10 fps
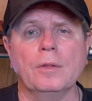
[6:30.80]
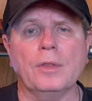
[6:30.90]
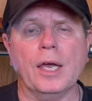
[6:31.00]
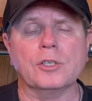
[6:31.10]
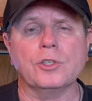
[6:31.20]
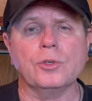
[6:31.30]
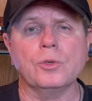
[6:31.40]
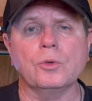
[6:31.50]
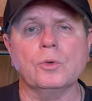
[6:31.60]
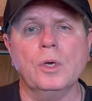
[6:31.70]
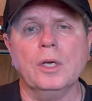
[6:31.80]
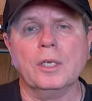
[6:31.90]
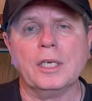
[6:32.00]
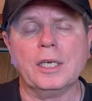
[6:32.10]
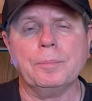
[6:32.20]
that you
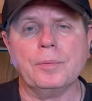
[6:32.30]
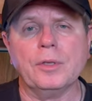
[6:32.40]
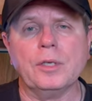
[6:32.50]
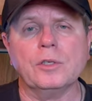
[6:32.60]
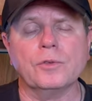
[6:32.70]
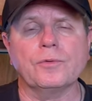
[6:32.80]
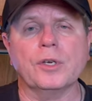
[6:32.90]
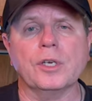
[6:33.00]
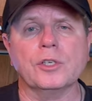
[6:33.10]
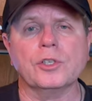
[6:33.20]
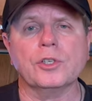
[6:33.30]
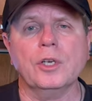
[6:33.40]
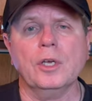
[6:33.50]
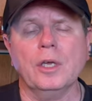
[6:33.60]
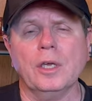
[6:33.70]
keep these fish
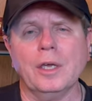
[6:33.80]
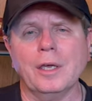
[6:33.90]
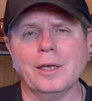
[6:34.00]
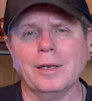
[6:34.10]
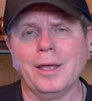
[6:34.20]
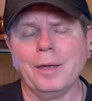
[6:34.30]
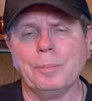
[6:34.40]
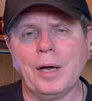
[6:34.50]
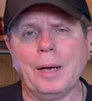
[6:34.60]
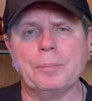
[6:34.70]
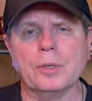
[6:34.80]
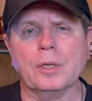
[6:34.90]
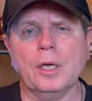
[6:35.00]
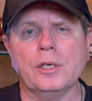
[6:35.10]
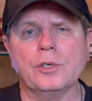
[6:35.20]
in a
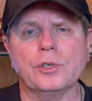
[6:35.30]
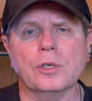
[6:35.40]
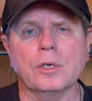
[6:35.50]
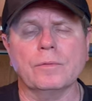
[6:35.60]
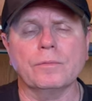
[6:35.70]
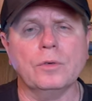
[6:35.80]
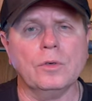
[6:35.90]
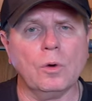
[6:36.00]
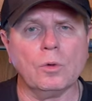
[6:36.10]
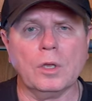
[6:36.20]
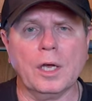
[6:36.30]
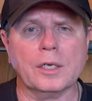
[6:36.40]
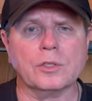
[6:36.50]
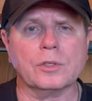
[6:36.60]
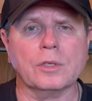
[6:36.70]
population of no
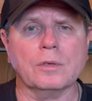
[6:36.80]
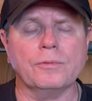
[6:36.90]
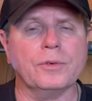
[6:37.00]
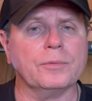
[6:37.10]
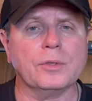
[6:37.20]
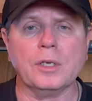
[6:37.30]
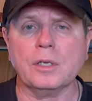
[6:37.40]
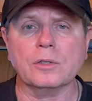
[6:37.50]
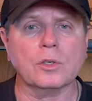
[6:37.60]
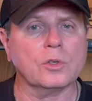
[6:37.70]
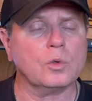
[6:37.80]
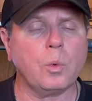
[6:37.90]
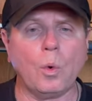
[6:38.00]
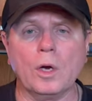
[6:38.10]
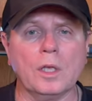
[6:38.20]
less than 15 to
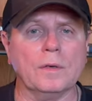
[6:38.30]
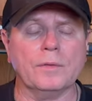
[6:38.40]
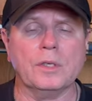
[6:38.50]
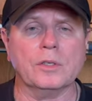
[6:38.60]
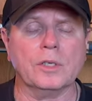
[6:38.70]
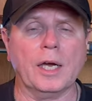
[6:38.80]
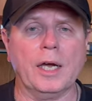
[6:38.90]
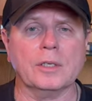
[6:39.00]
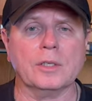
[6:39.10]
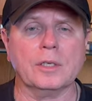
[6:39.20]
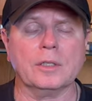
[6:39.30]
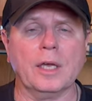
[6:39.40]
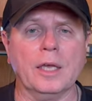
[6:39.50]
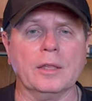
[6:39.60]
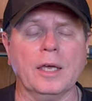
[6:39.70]
20 of these guys in a
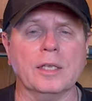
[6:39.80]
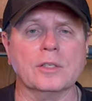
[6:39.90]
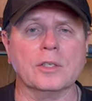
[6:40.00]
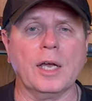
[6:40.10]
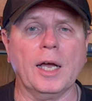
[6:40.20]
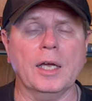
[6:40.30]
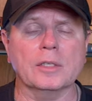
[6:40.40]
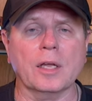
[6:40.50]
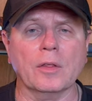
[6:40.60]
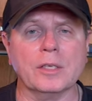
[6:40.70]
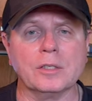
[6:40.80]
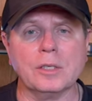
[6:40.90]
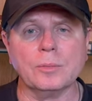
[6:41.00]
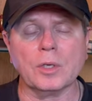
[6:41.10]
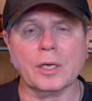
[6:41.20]
tank that size. Now, that
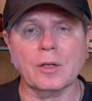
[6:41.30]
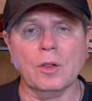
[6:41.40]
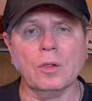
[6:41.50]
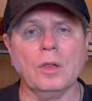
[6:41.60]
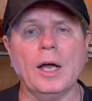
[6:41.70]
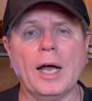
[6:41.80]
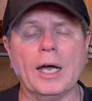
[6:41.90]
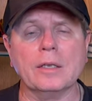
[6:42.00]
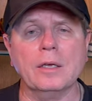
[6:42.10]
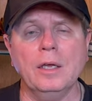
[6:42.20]
seems like a lot,